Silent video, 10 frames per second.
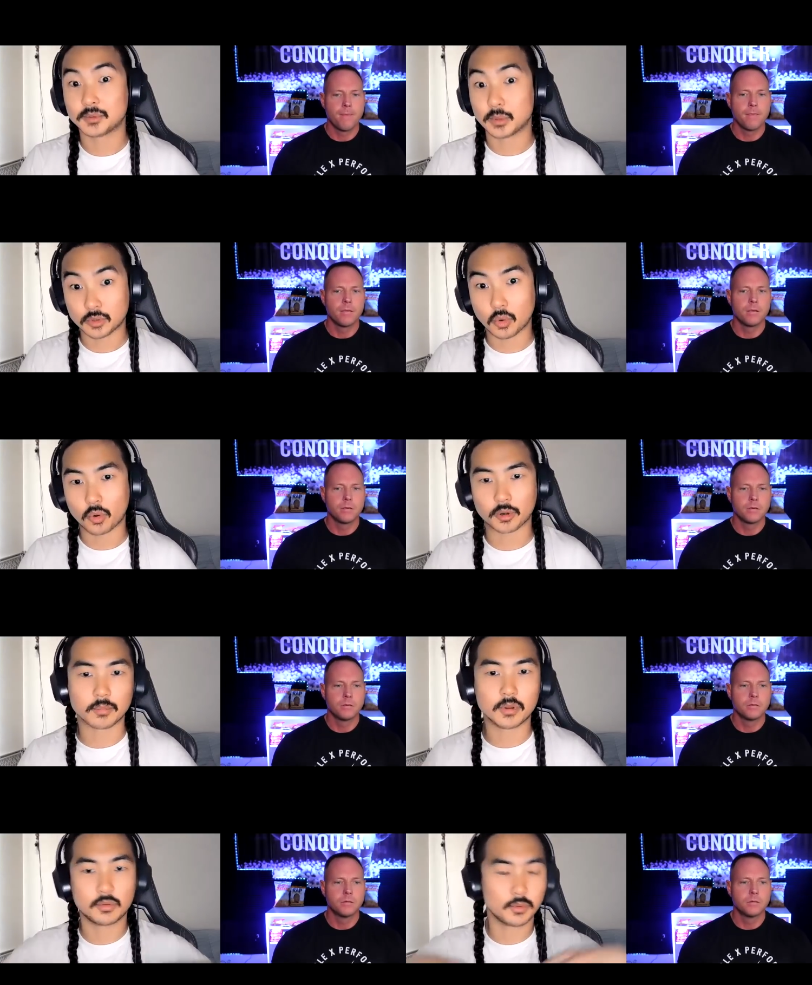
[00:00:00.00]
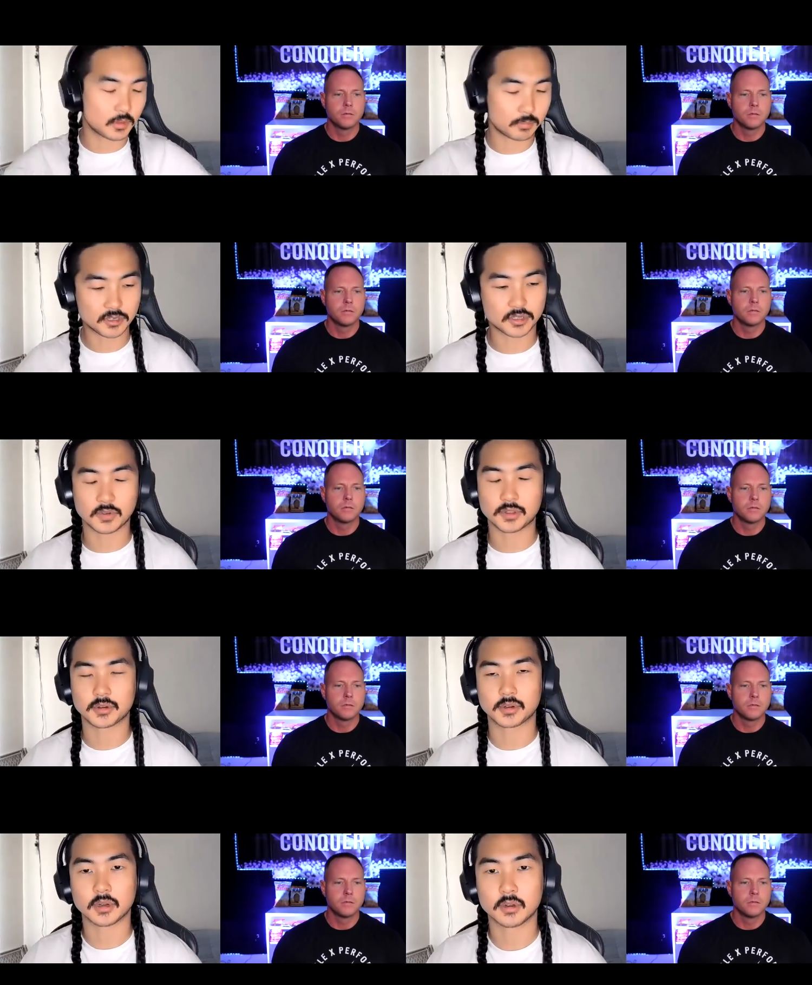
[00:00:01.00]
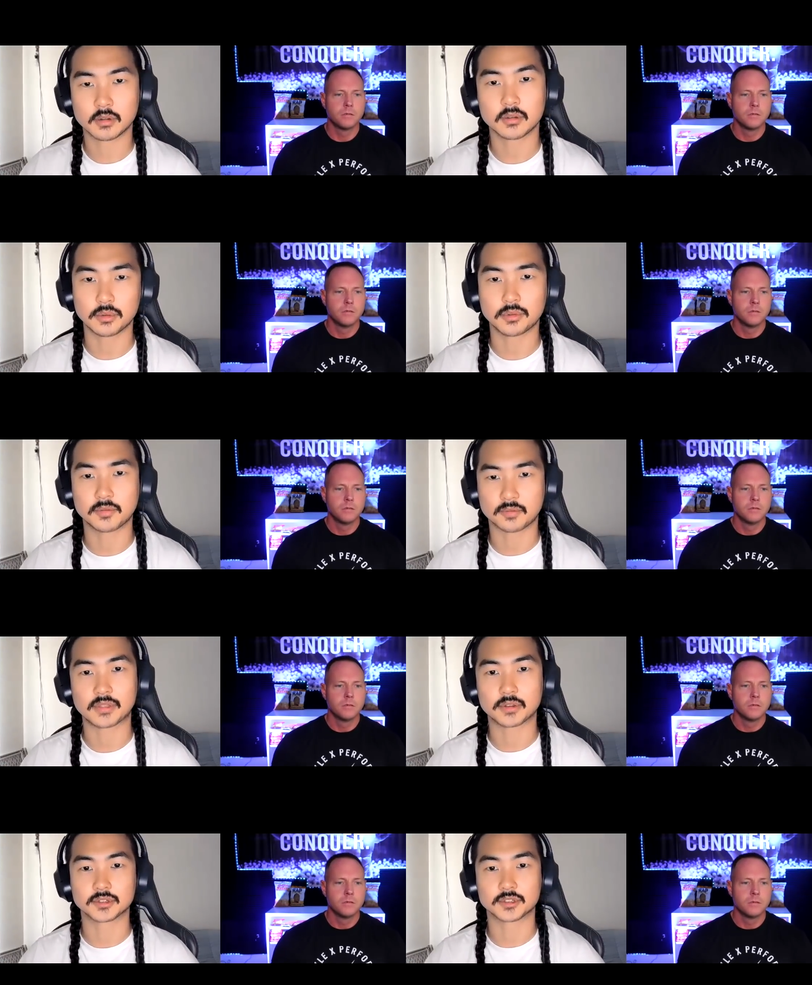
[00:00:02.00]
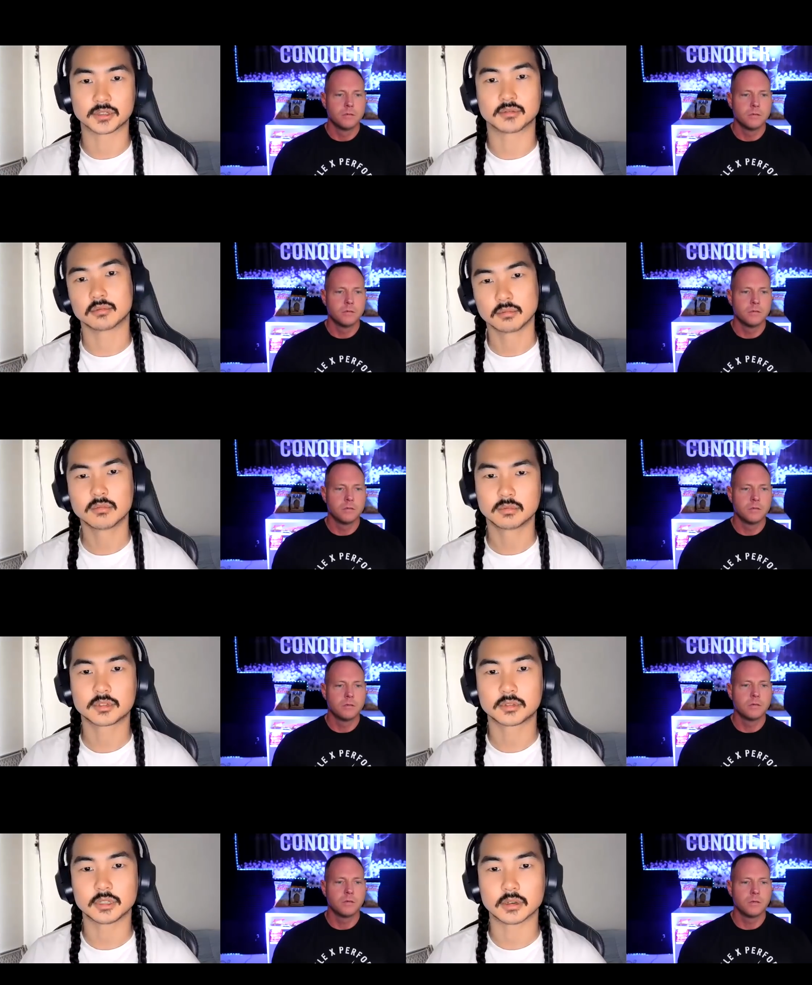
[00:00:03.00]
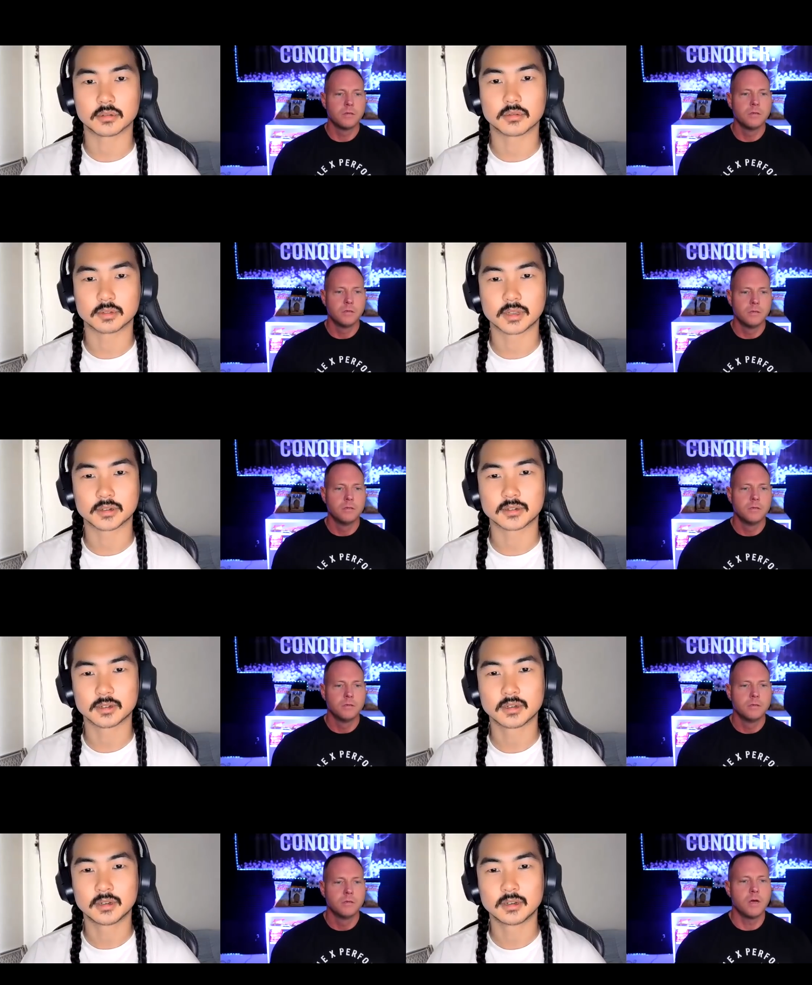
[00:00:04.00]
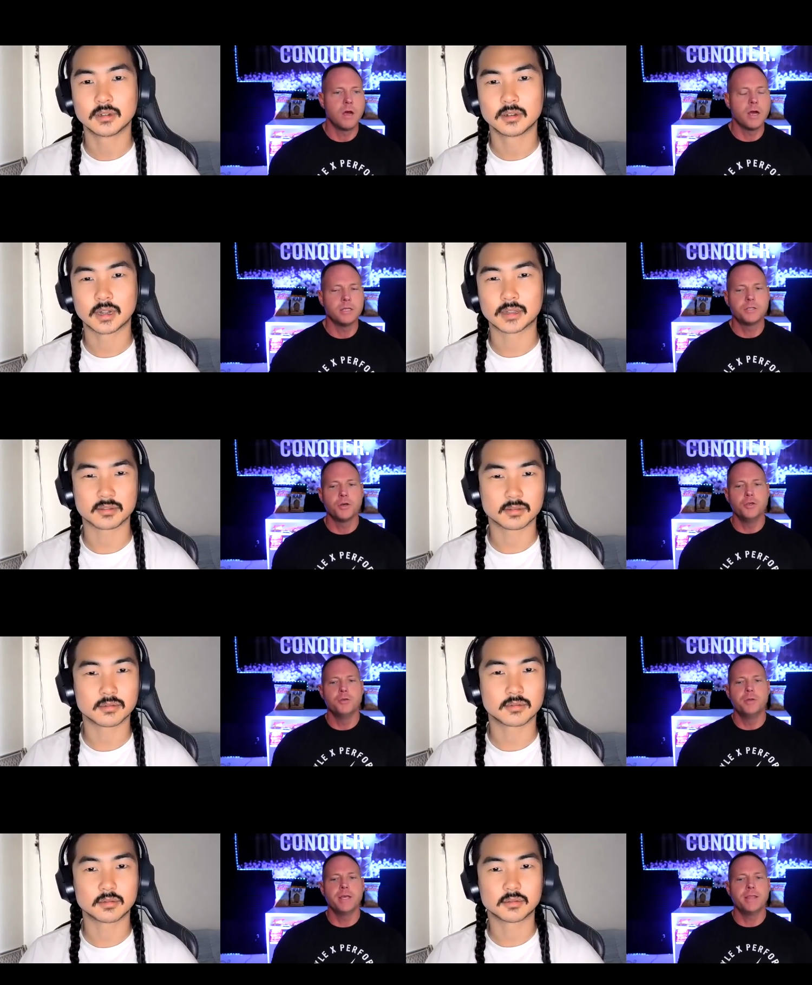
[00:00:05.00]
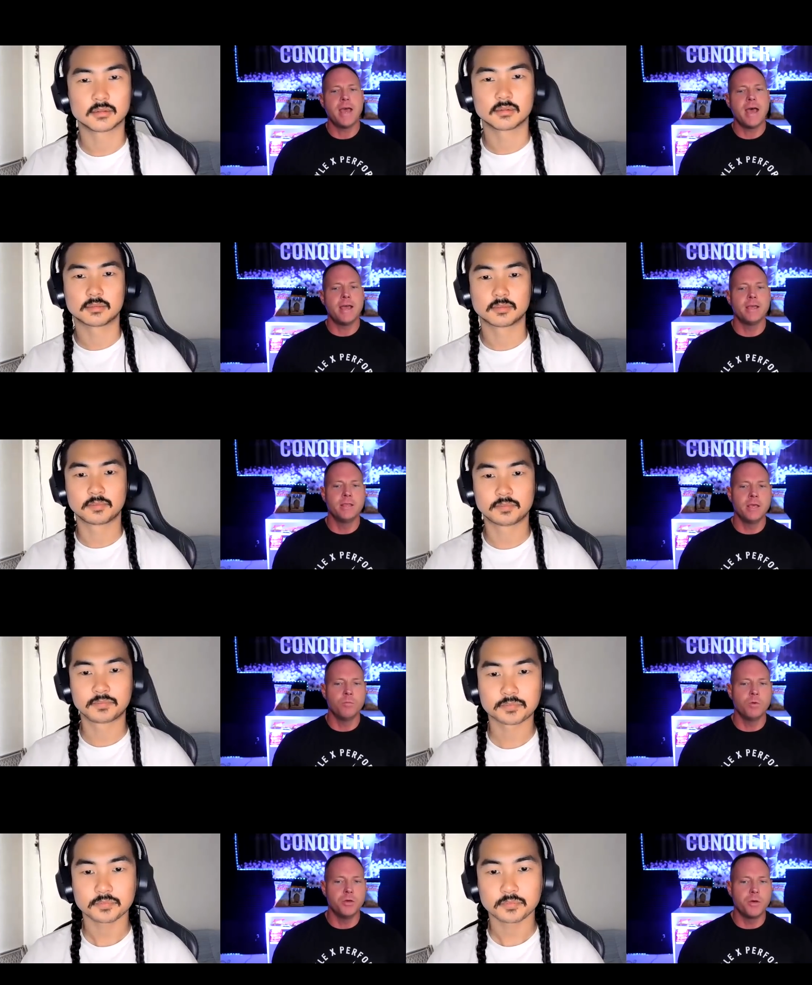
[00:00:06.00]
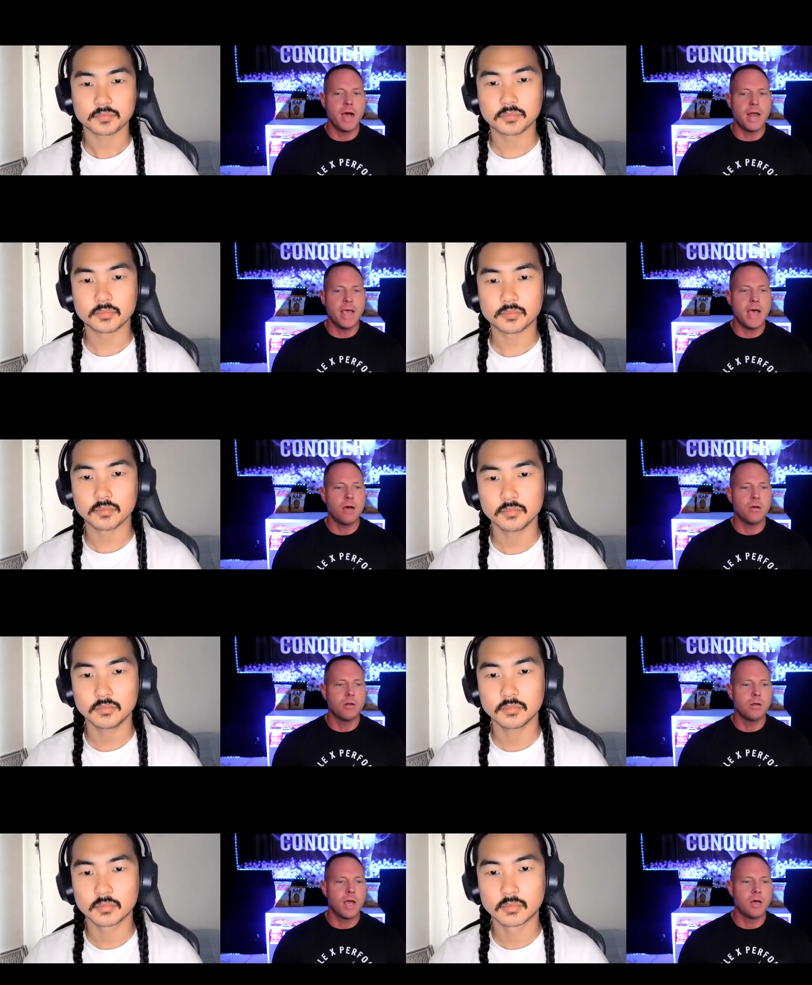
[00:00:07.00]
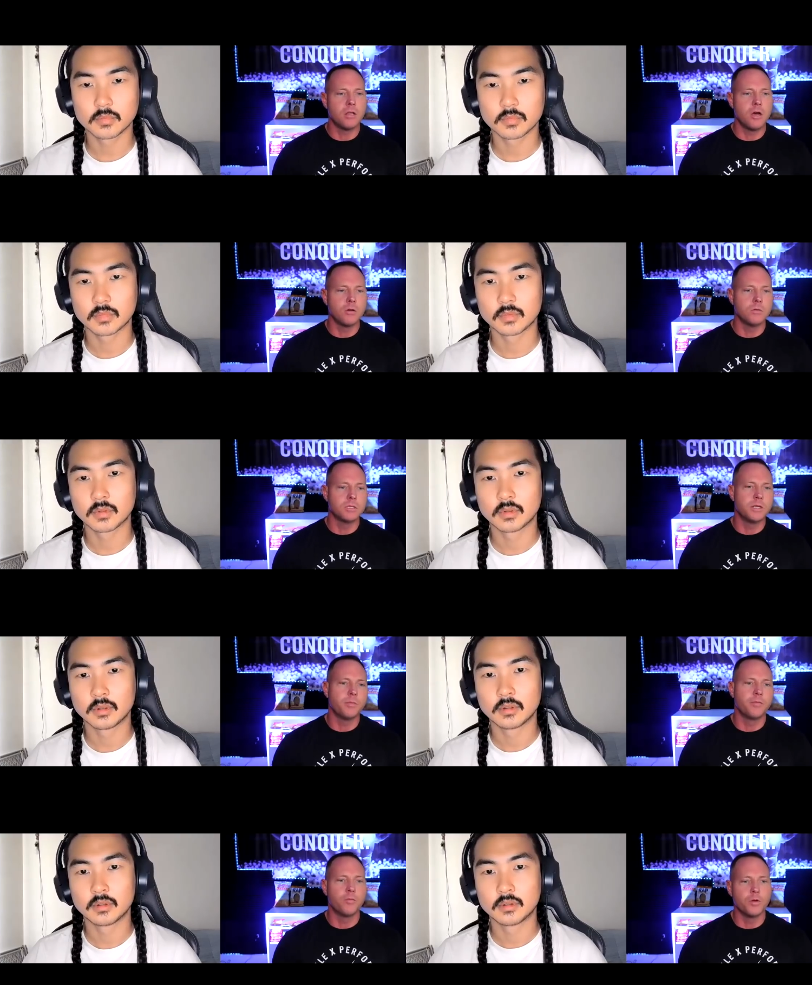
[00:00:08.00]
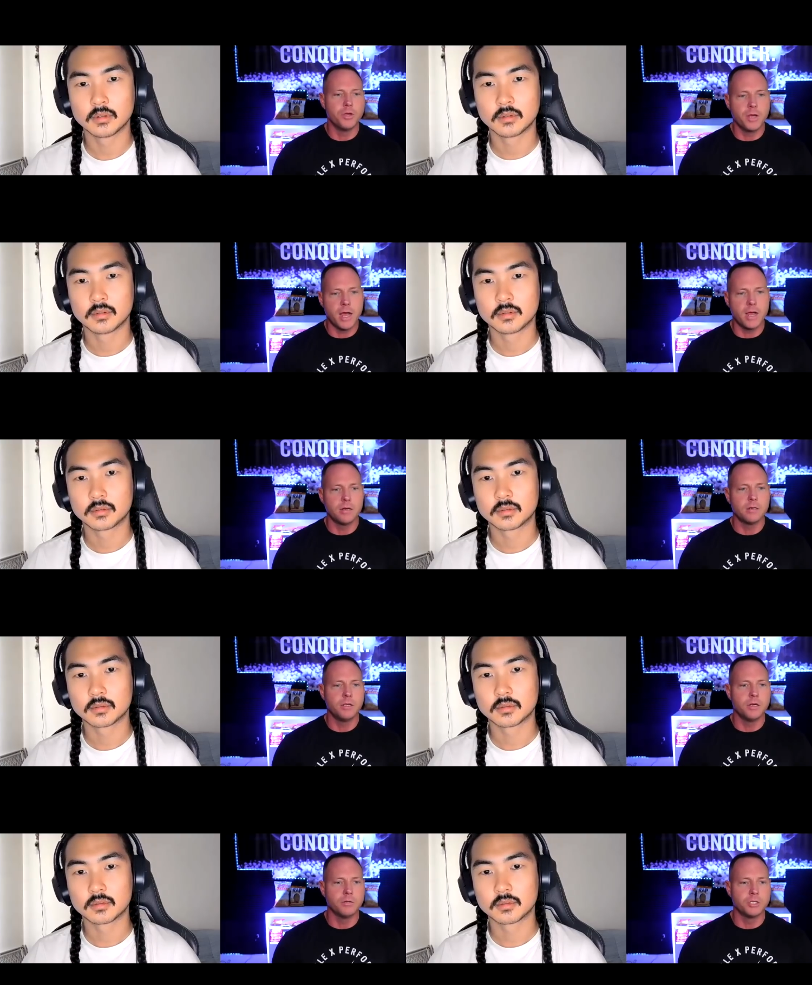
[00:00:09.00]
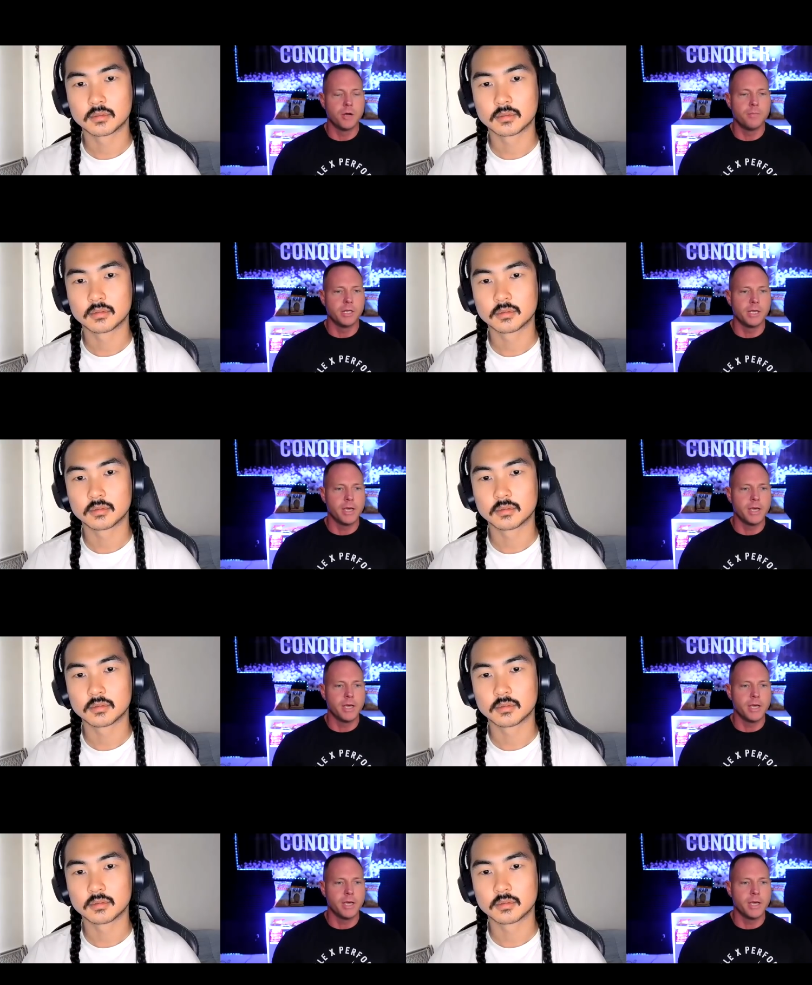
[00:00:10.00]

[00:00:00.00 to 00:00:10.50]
Speaker 1: to a dorm with a bunch of other youth offenders, and you know, like. All right,
Speaker 2: so you did that, and then when you got out, how long was it before you got, you know, in trouble